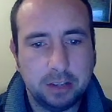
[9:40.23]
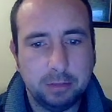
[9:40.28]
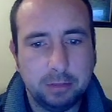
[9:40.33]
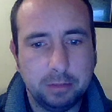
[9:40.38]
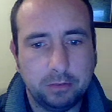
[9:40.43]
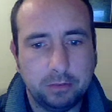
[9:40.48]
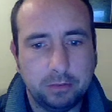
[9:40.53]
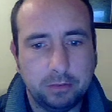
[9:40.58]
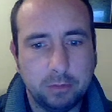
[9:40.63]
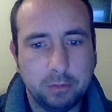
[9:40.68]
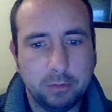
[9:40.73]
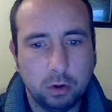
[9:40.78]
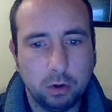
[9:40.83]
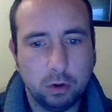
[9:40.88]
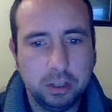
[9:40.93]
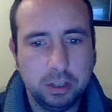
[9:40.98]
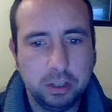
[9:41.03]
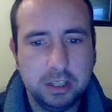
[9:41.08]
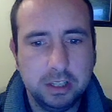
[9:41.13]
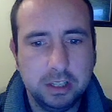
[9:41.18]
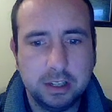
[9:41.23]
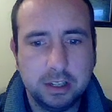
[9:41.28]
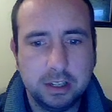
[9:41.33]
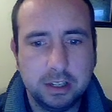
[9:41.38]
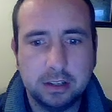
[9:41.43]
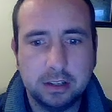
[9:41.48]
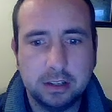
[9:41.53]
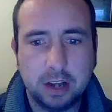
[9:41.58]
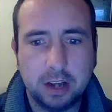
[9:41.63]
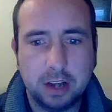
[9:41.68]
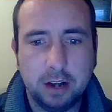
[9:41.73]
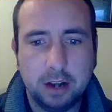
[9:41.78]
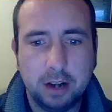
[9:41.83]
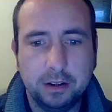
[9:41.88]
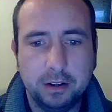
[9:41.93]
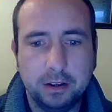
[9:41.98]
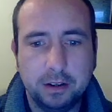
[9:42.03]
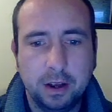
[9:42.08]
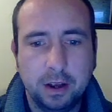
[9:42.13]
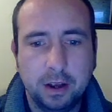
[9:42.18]
For more details on
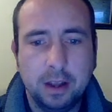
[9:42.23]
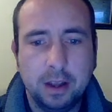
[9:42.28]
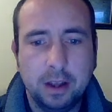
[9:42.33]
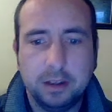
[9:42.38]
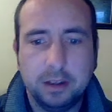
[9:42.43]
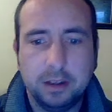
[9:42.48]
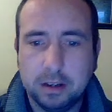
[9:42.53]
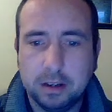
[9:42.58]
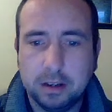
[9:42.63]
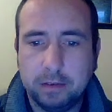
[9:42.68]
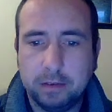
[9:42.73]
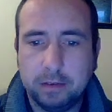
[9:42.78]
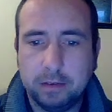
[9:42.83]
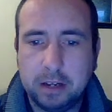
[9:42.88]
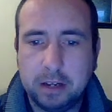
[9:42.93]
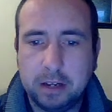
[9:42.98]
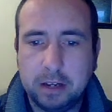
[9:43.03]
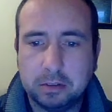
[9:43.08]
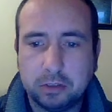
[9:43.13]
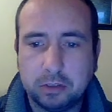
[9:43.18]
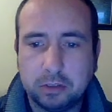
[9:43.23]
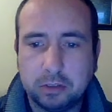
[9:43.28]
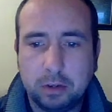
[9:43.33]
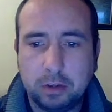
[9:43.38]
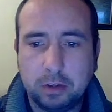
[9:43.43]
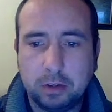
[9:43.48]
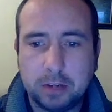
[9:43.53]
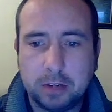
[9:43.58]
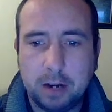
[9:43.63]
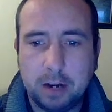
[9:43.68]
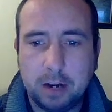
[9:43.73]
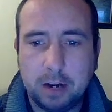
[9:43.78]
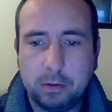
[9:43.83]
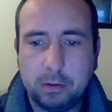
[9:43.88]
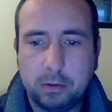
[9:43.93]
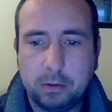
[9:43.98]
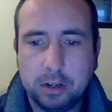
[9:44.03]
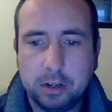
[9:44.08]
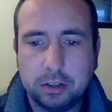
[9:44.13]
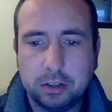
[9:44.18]
the available script
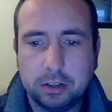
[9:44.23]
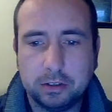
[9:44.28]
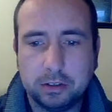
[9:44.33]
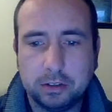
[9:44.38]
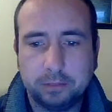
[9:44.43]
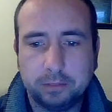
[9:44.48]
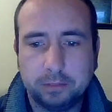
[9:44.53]
operators